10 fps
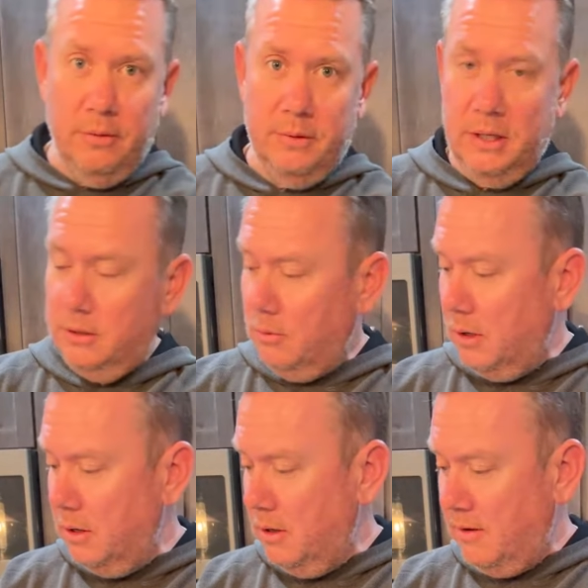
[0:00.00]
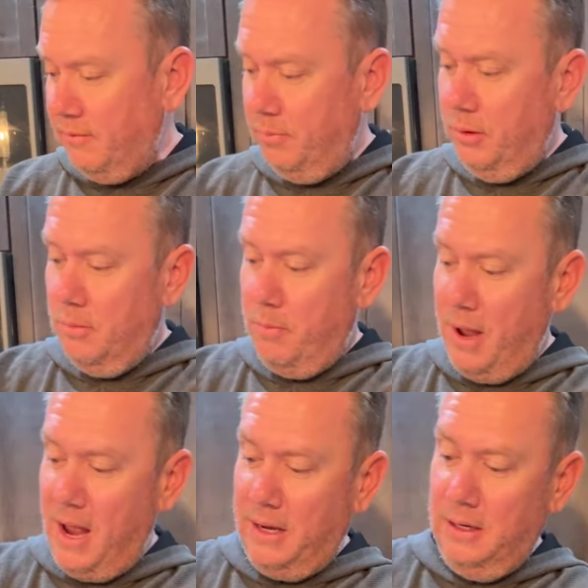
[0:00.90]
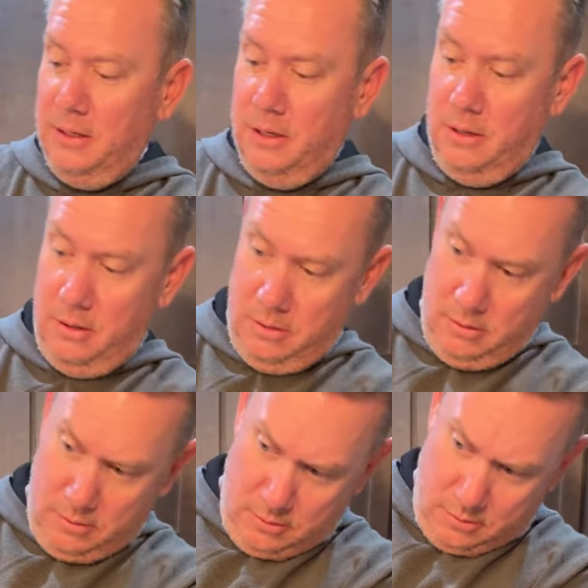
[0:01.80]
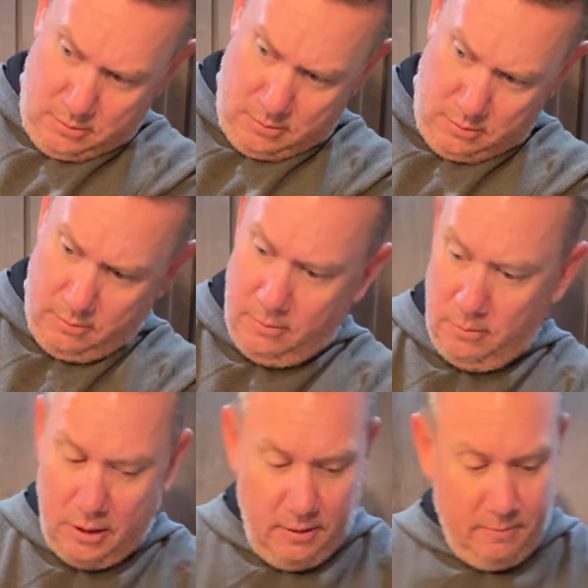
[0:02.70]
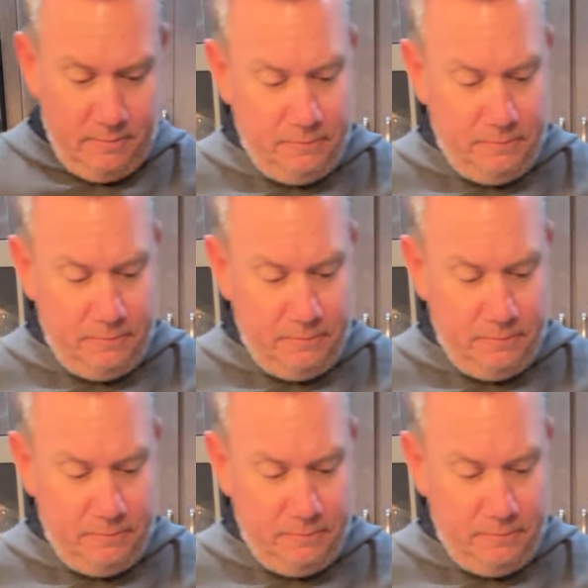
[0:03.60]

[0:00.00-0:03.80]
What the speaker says: them to get the water off, put them back in here, right?